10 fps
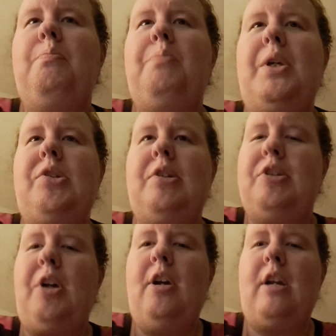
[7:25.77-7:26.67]
basically
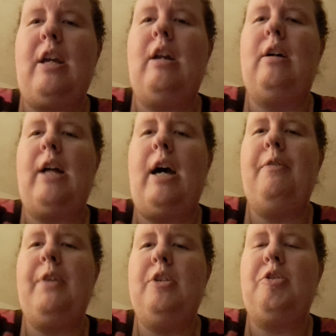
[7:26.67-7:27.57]
starring in a lot
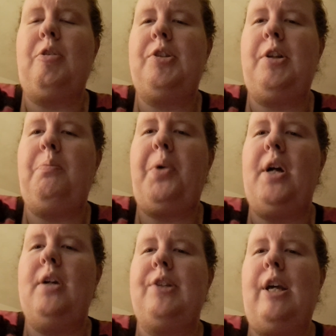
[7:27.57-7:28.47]
of interesting
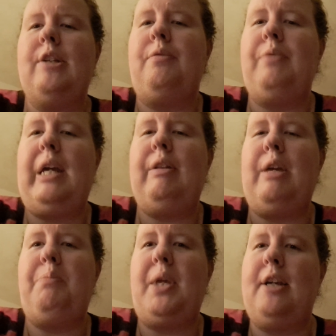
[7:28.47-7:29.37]
parts as of
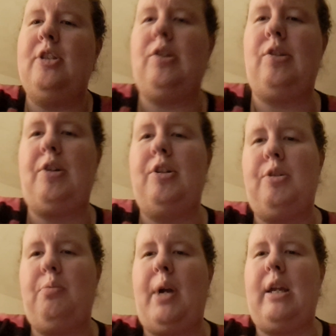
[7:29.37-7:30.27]
lately because she's starting
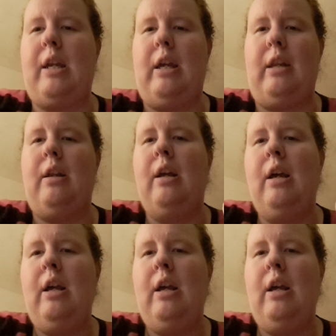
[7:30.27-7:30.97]
to write and